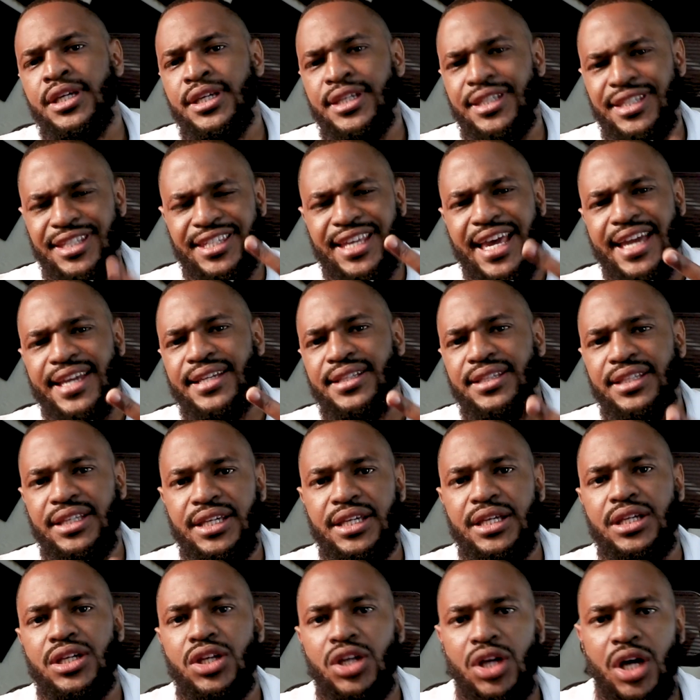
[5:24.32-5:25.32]

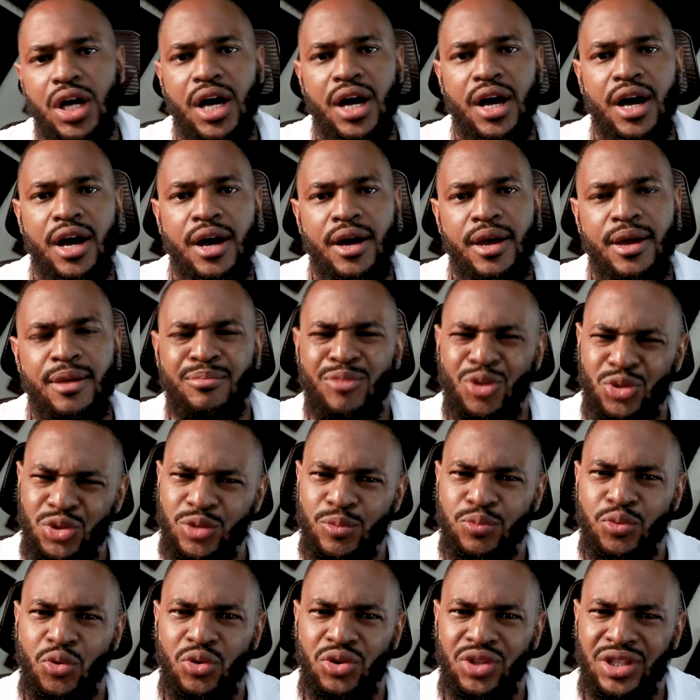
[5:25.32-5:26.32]
Secondly, and
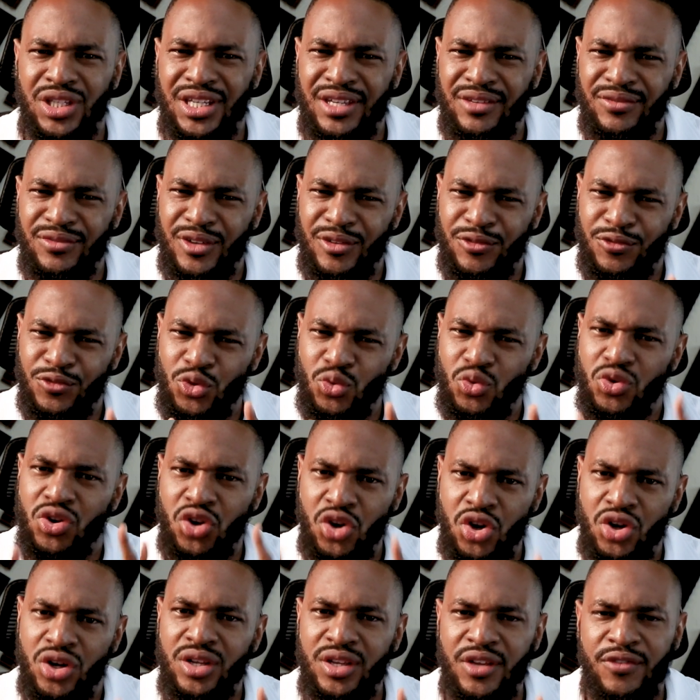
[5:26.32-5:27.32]
most importantly,
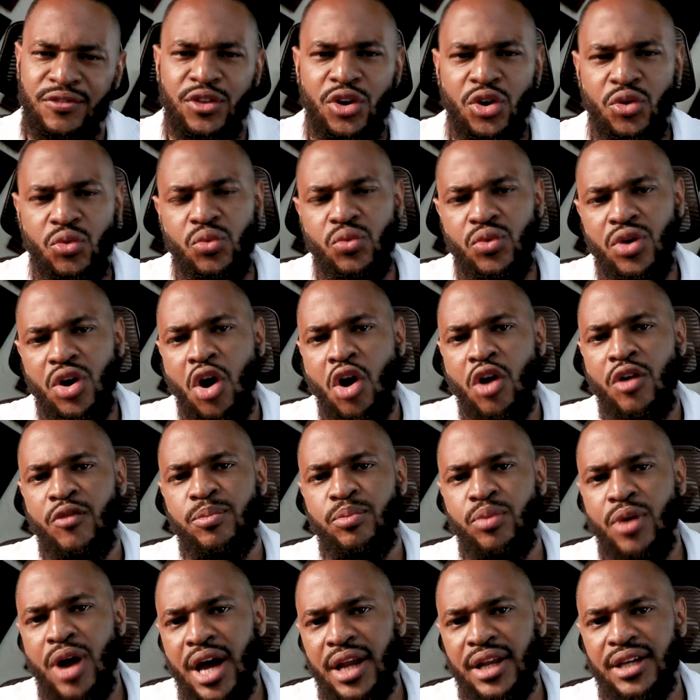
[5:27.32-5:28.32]
if there
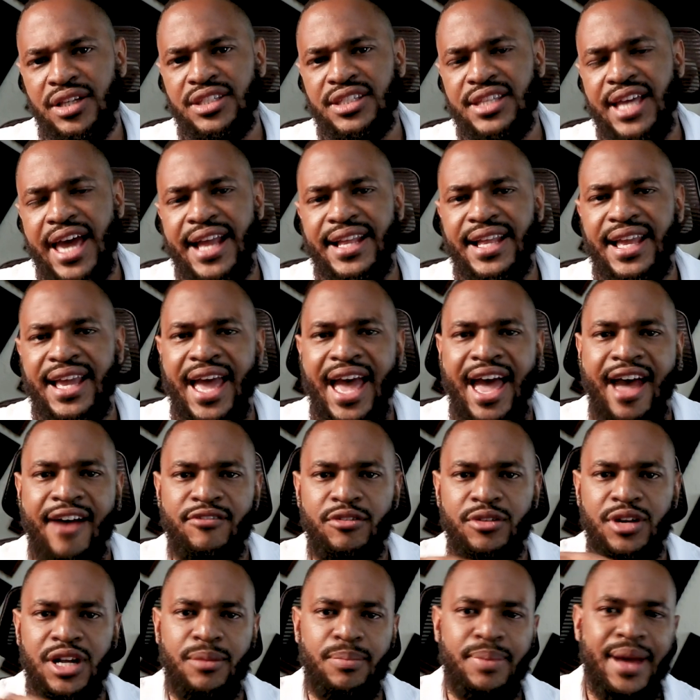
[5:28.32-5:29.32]
are products that
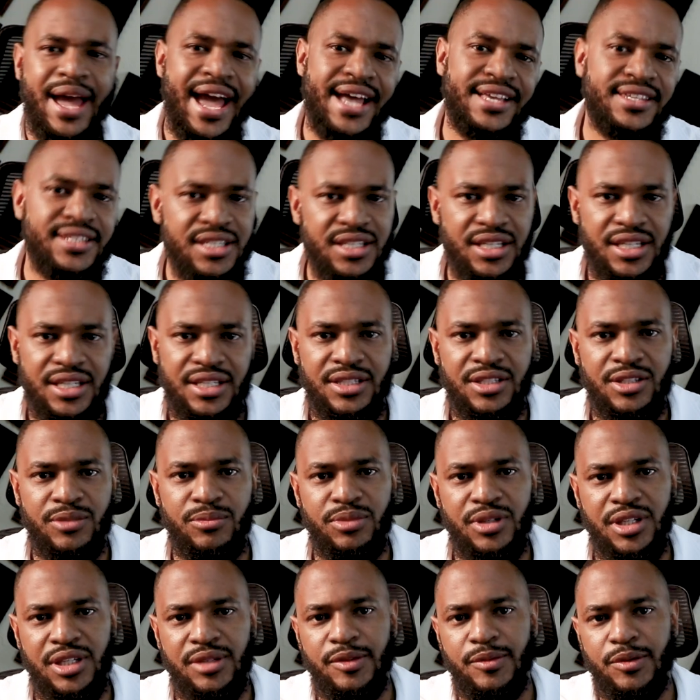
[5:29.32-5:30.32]
have a capacity to
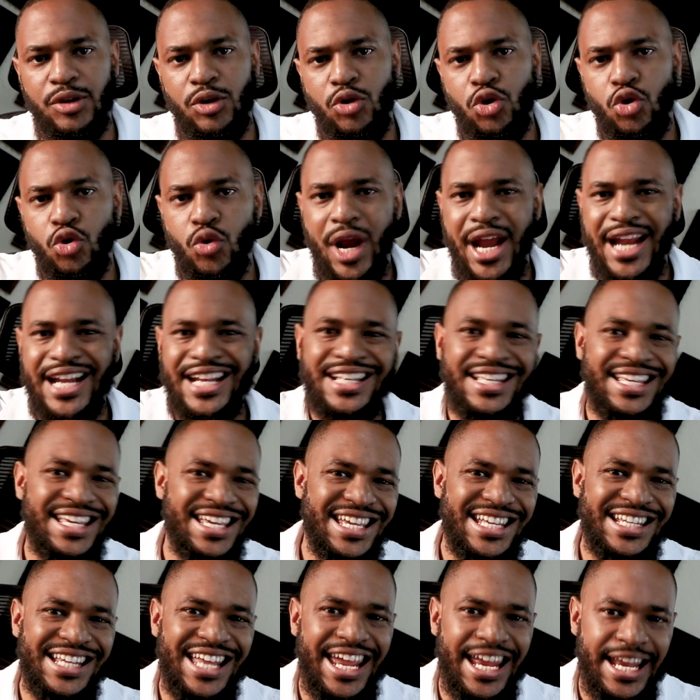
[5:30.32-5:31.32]
be
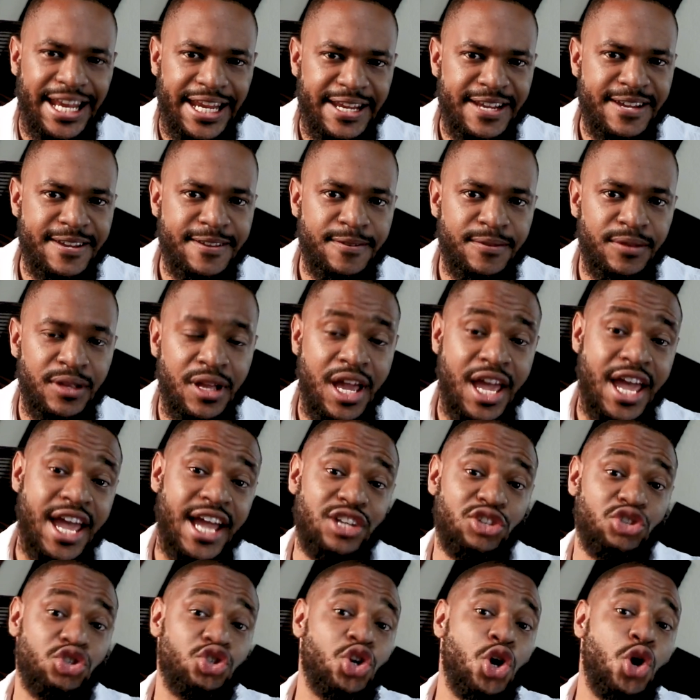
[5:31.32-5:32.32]
created in Haiti
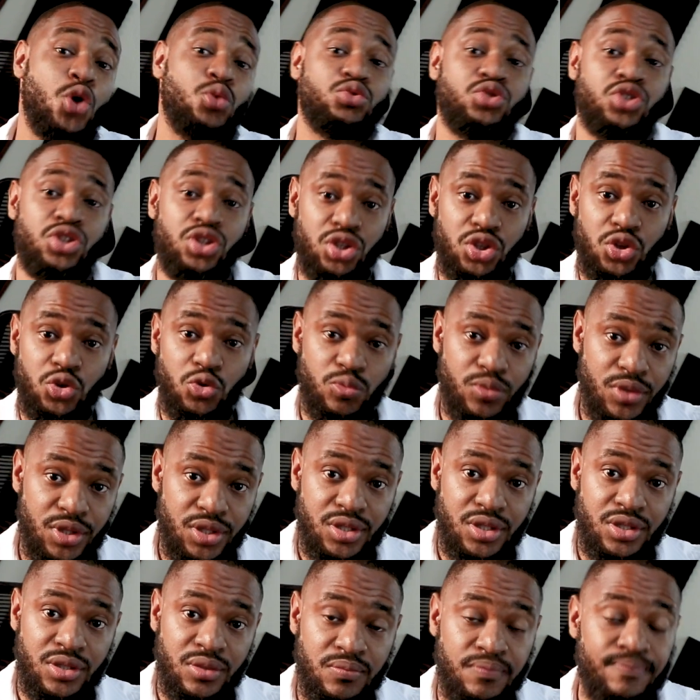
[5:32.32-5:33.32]
and sold to the
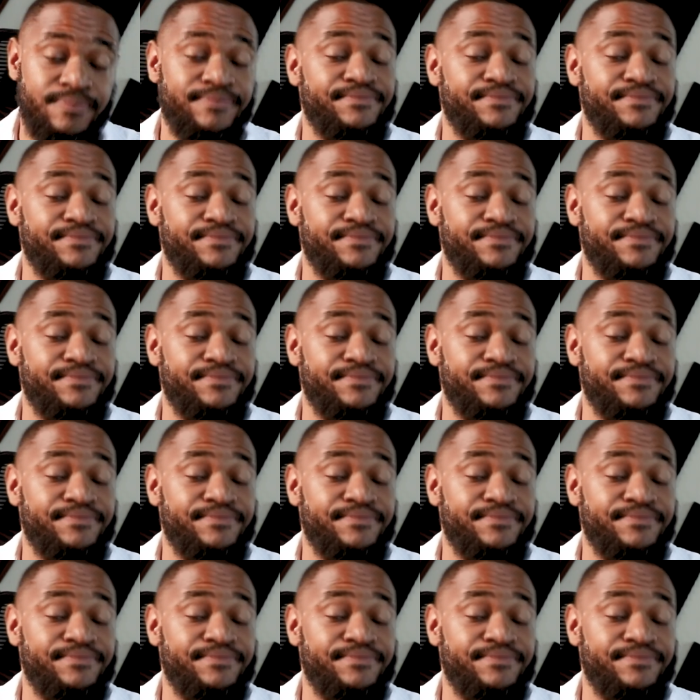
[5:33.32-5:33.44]
Cubans,